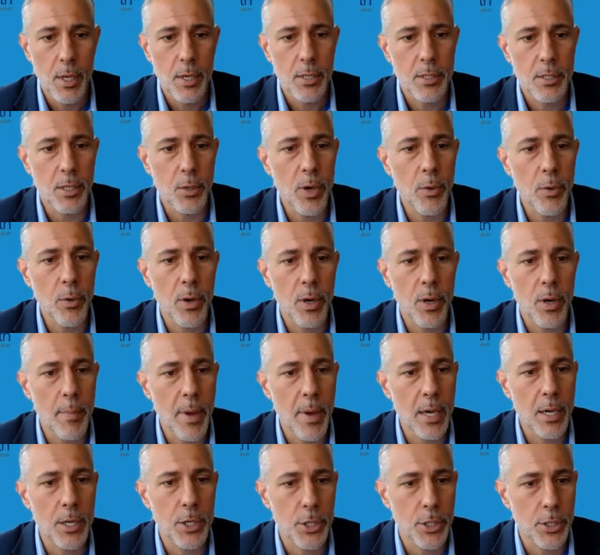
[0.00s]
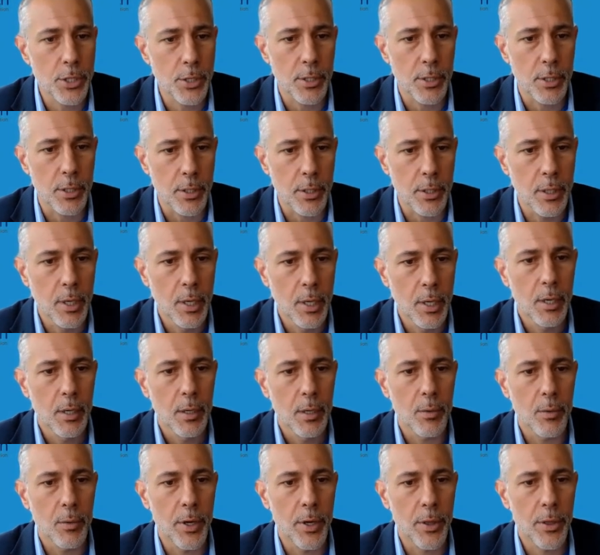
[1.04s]
So we want to make sure
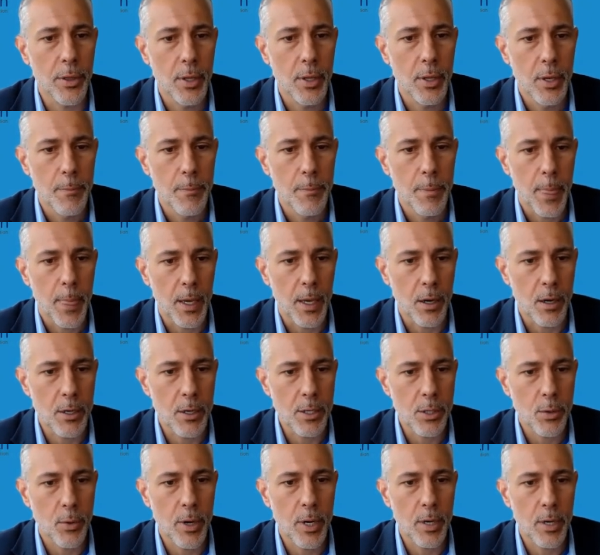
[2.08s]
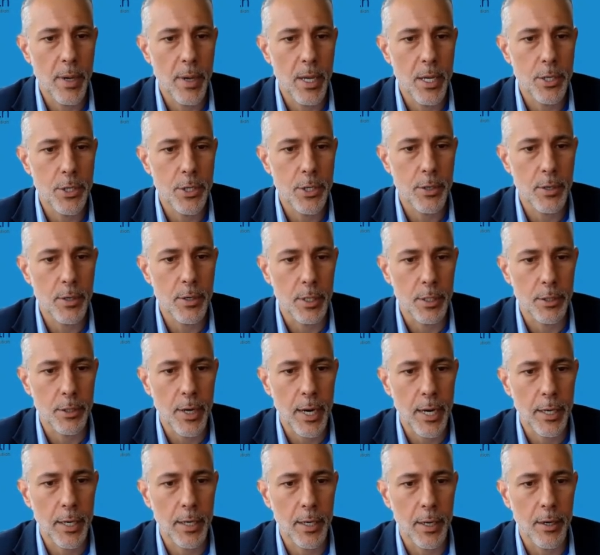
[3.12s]
with an R-squared measure and a
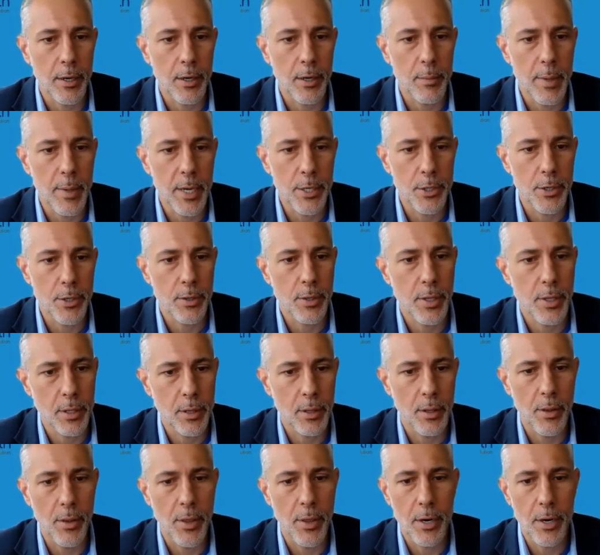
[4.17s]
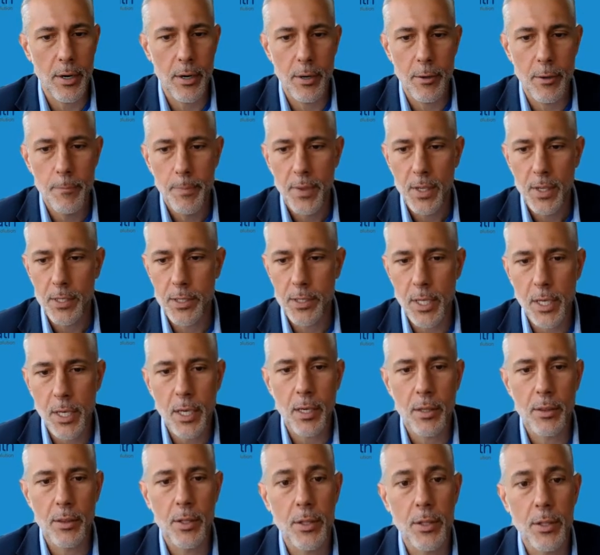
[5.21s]
tracking error measure that they're
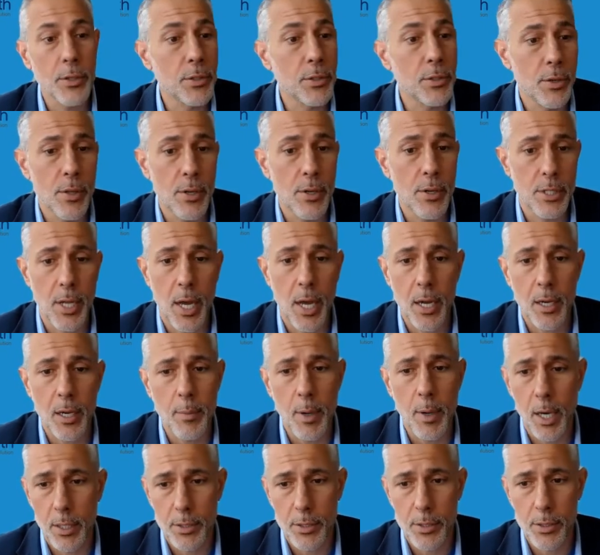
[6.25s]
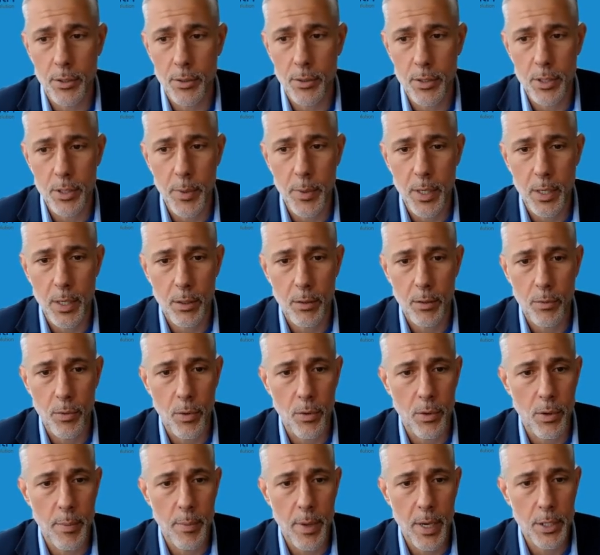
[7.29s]
sticking to their style box, so to speak. We
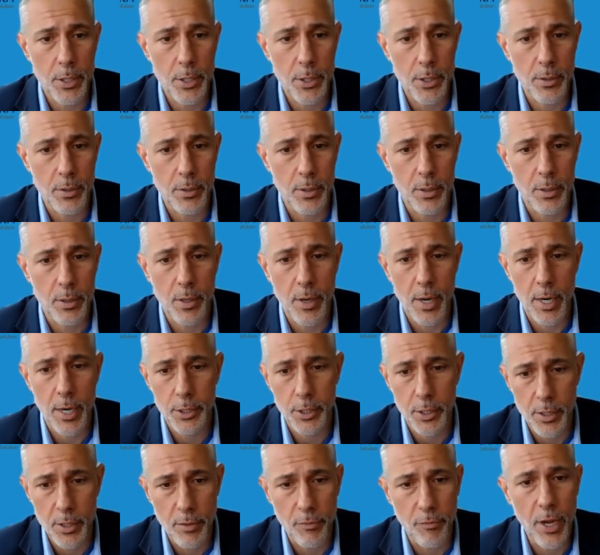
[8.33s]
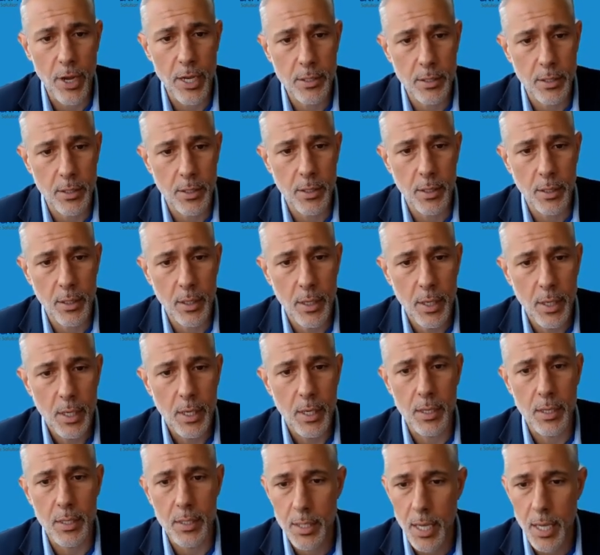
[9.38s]
want to make sure that they're actually investing
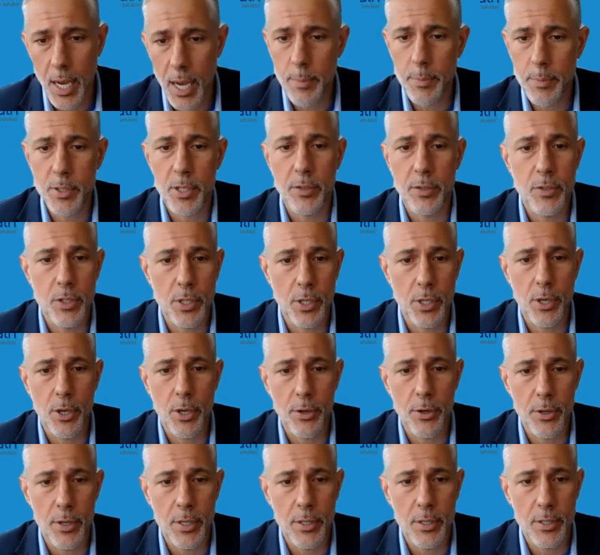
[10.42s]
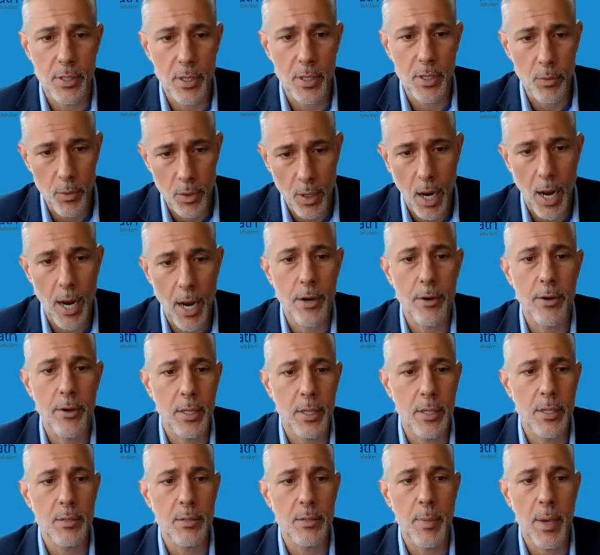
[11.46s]
in the types of securities that we're hiring
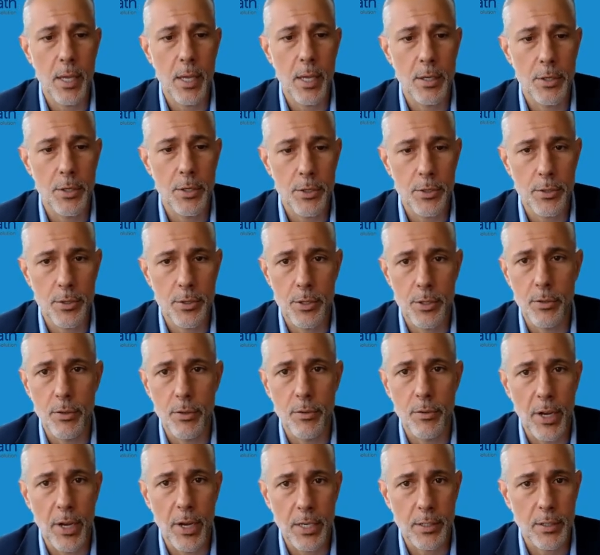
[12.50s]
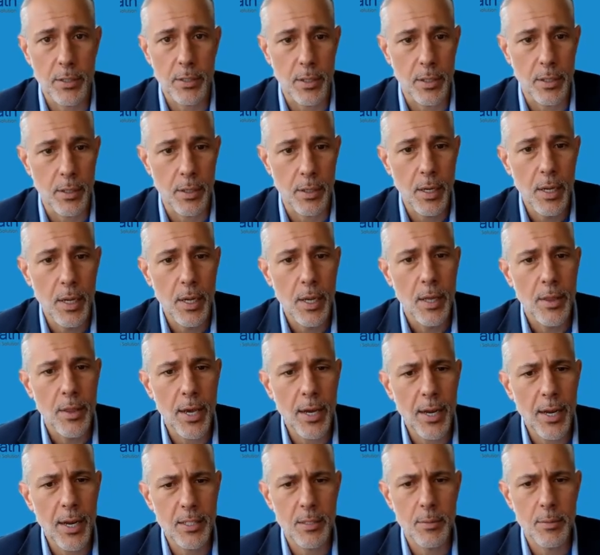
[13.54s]
these managers to invest in. That
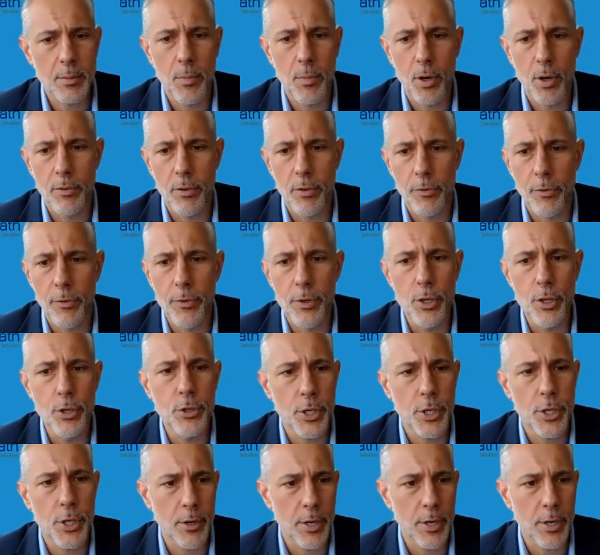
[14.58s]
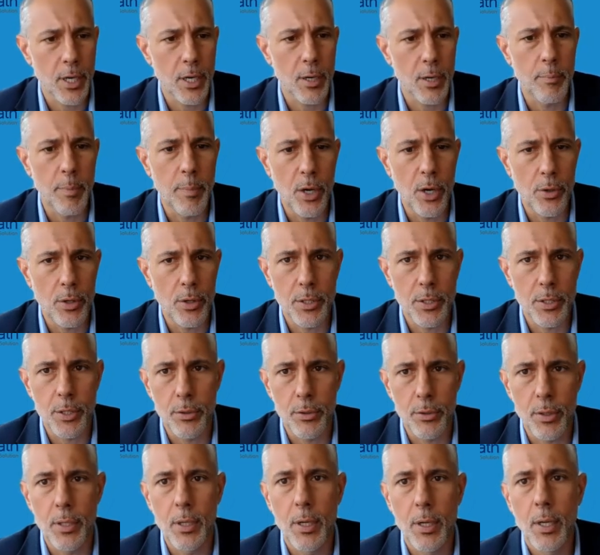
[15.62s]
has more of a fiduciary component to
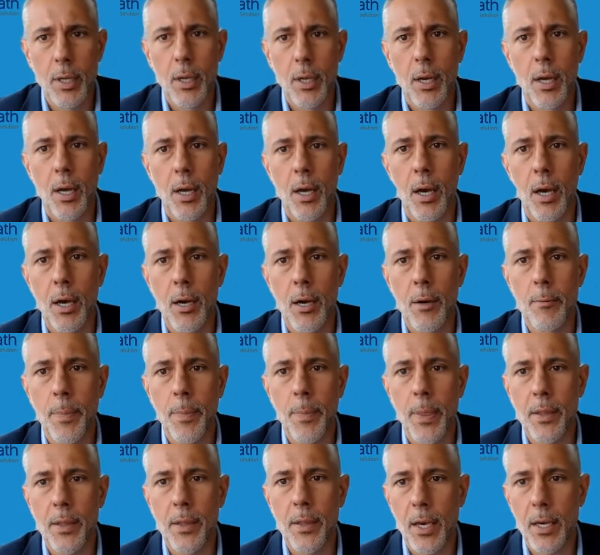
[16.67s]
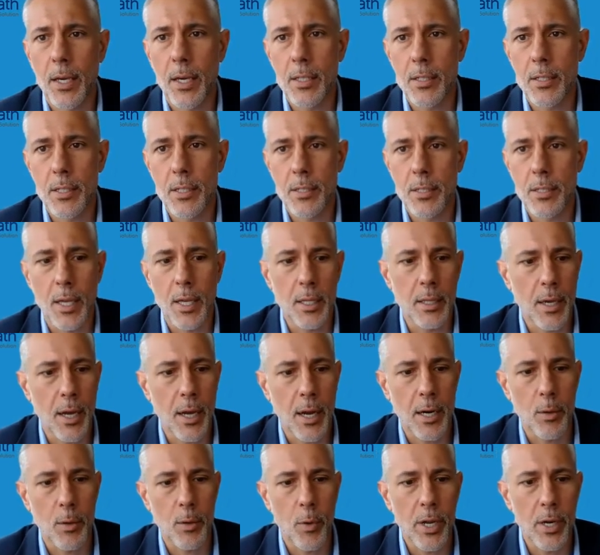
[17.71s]
it, and that gets a slightly
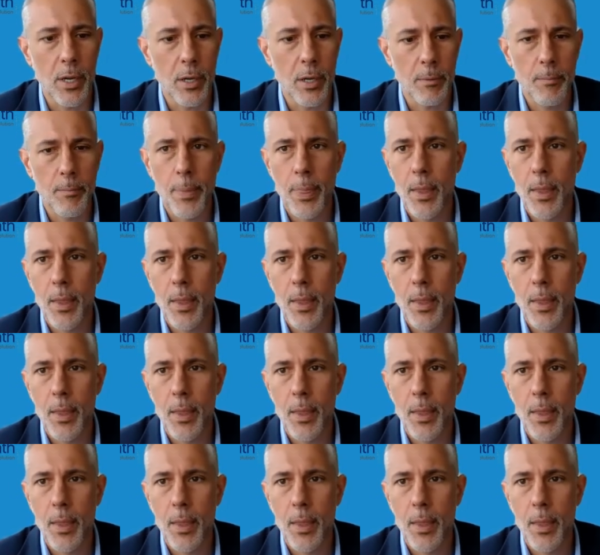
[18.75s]
higher weighting.